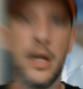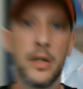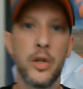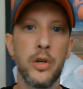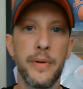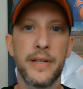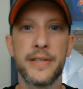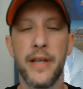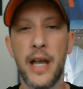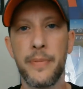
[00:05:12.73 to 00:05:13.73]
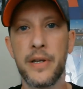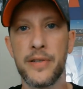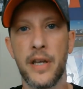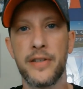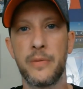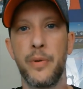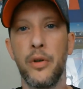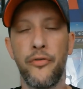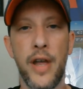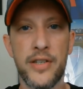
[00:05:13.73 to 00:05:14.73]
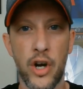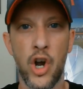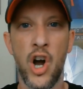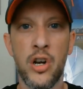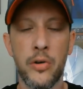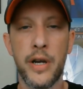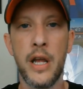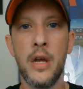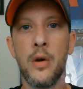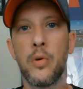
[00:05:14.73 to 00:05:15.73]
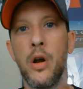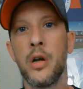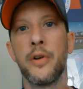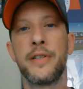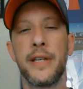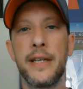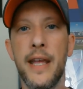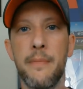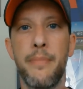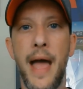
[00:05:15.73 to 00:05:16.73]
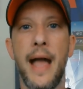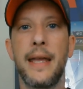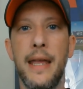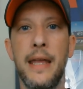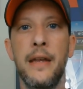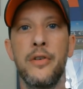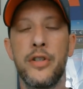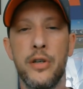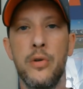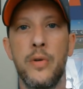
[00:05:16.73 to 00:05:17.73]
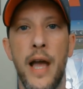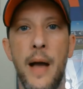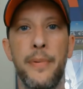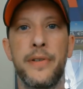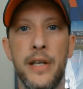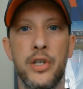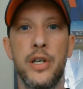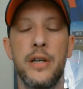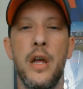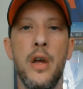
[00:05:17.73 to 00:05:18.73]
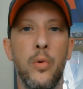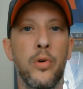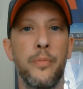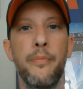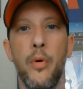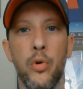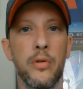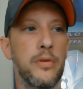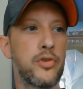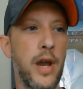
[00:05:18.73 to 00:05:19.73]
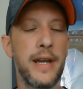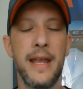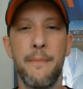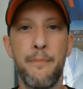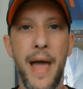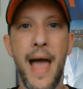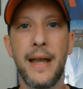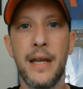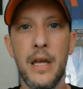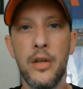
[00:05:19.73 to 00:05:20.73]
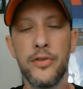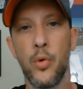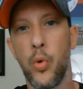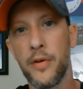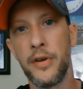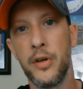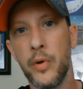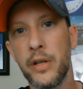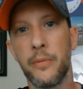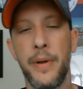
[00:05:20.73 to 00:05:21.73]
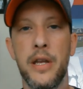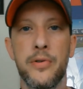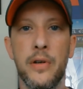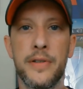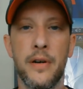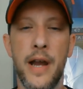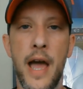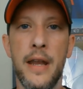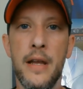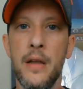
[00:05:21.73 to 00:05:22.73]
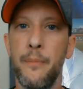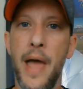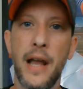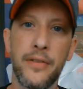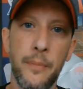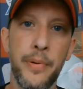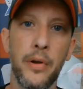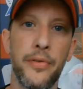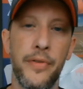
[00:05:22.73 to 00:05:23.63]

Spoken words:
A little bit of slack because us as Bills fans are hungry. We're hungry to get back into competition. We're trying to get back to where the New England Patriots are at. Back the Bills of the